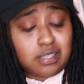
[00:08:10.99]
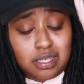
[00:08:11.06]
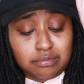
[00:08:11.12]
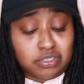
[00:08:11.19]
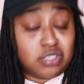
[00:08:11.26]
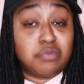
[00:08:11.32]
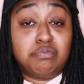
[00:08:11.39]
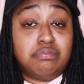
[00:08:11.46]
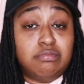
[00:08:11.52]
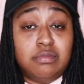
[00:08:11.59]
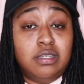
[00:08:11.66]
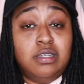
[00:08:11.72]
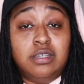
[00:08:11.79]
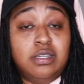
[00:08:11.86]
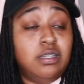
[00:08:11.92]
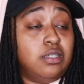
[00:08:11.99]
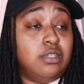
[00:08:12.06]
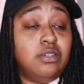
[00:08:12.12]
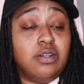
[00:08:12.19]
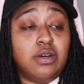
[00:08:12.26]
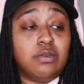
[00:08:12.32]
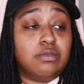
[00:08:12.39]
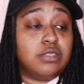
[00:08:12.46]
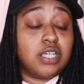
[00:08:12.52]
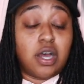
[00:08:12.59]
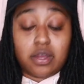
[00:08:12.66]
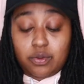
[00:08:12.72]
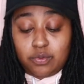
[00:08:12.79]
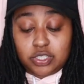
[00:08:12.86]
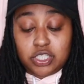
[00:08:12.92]
I'm just, you know,
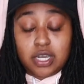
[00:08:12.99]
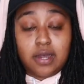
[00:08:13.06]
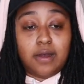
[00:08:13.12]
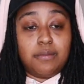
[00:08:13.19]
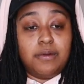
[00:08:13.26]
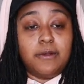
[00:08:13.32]
talking with y'all.